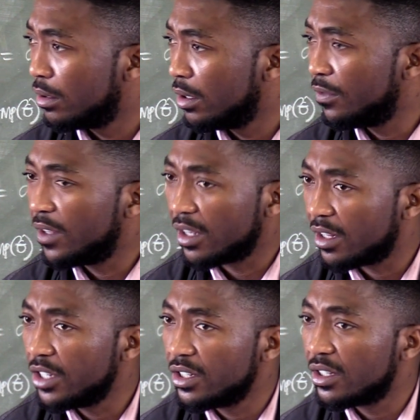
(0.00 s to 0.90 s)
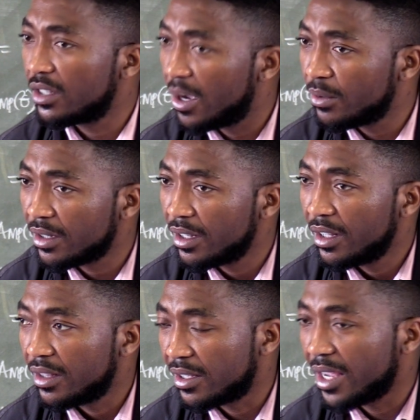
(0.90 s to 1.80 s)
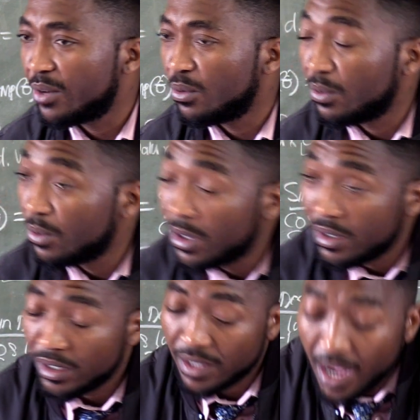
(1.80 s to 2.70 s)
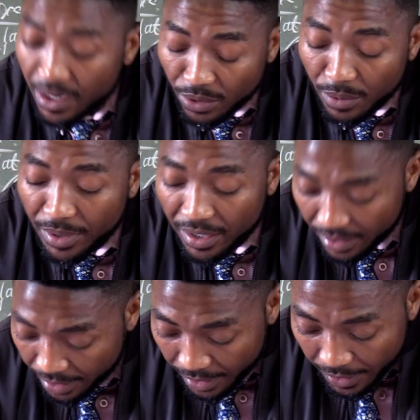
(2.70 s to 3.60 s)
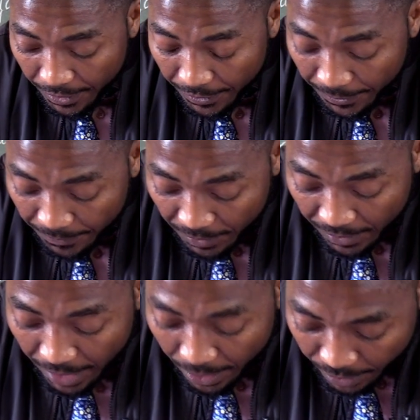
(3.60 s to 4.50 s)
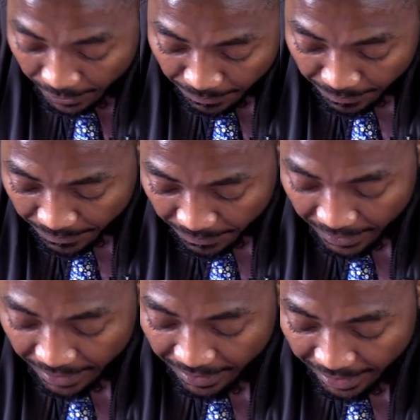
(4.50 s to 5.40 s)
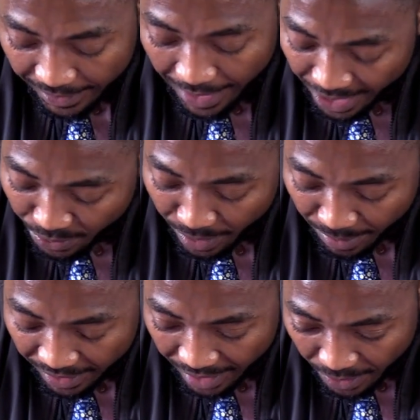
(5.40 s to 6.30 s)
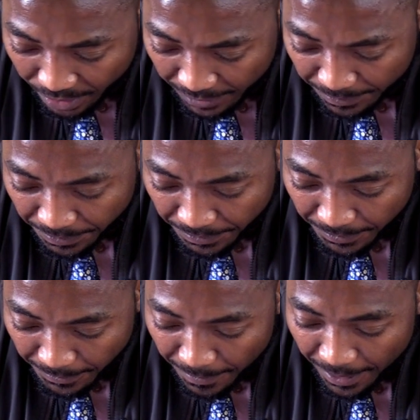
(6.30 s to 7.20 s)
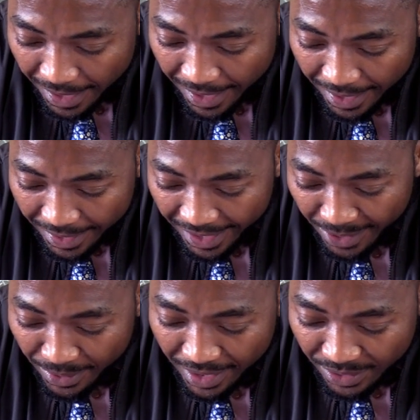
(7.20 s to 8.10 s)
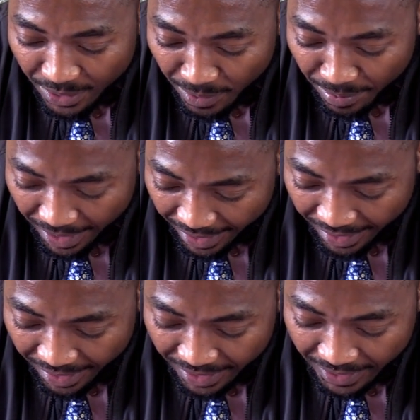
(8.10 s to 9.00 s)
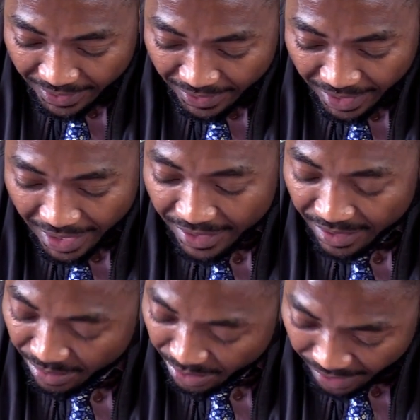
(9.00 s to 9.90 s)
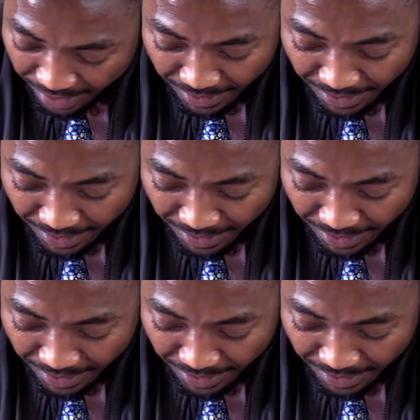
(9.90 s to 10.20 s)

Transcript: If the declination is south, the sign will be south. The sign will be south. Now let's go back. Azimuth.